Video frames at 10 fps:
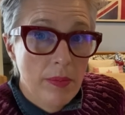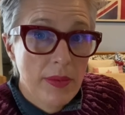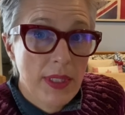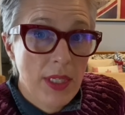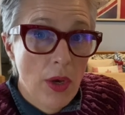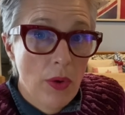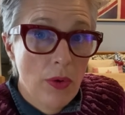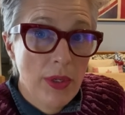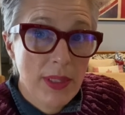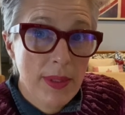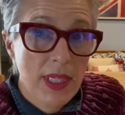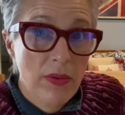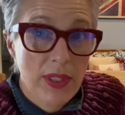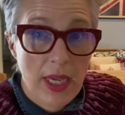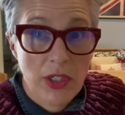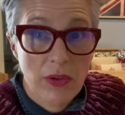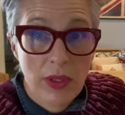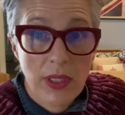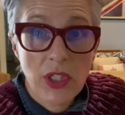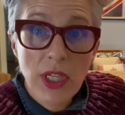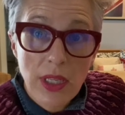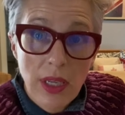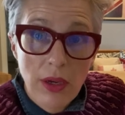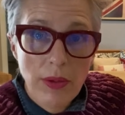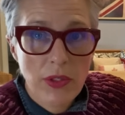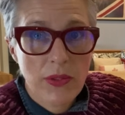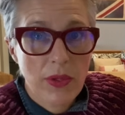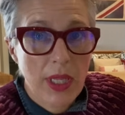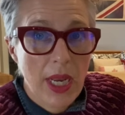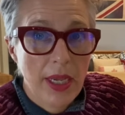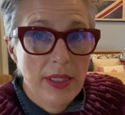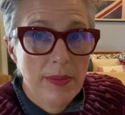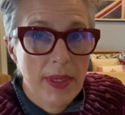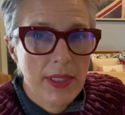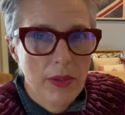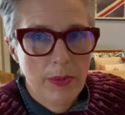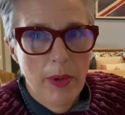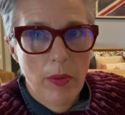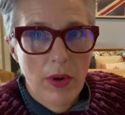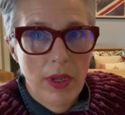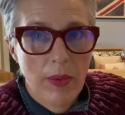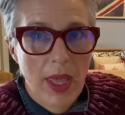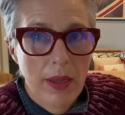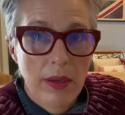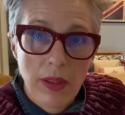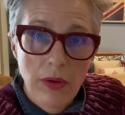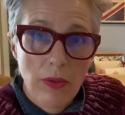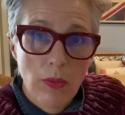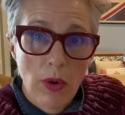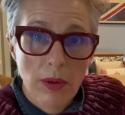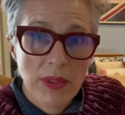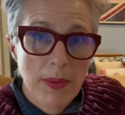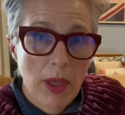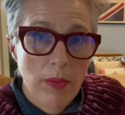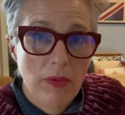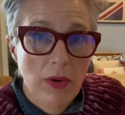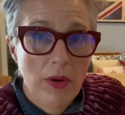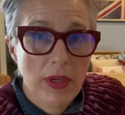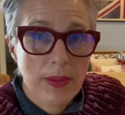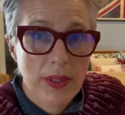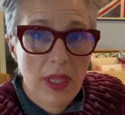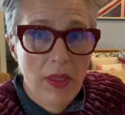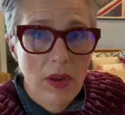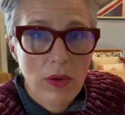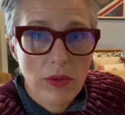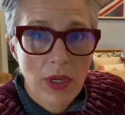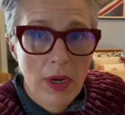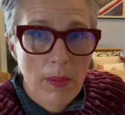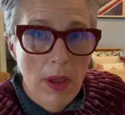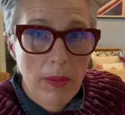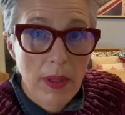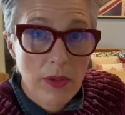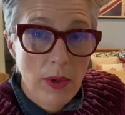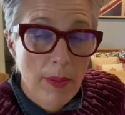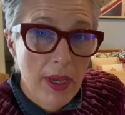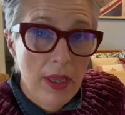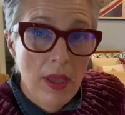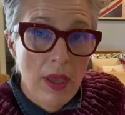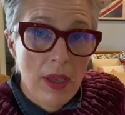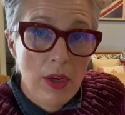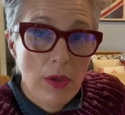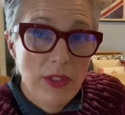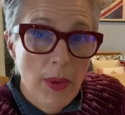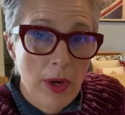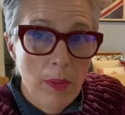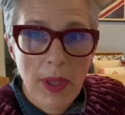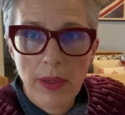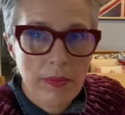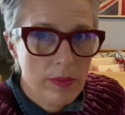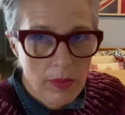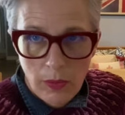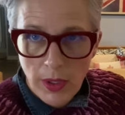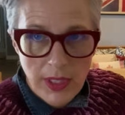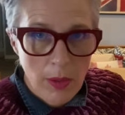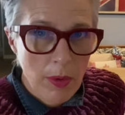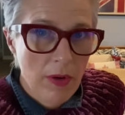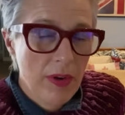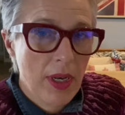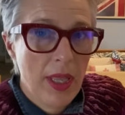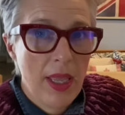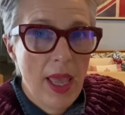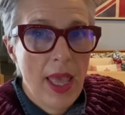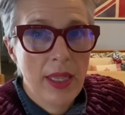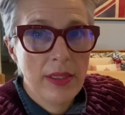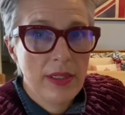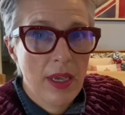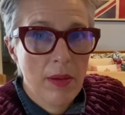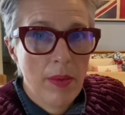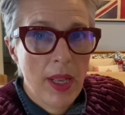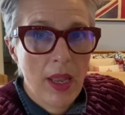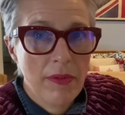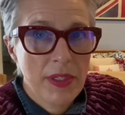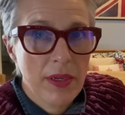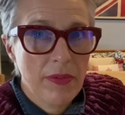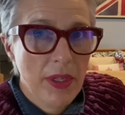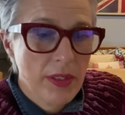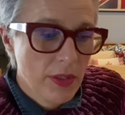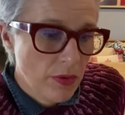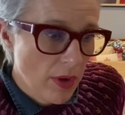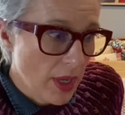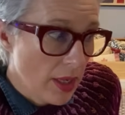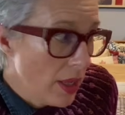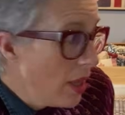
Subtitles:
So Christmas Eve was actually really chilly here, which was really nice because I was a bit worried. We had another warm spell before Christmas. So I thought, oh darn, I'm not gonna be able to wear my new sweater, but worked out perfectly, and I loved it and it felt so great.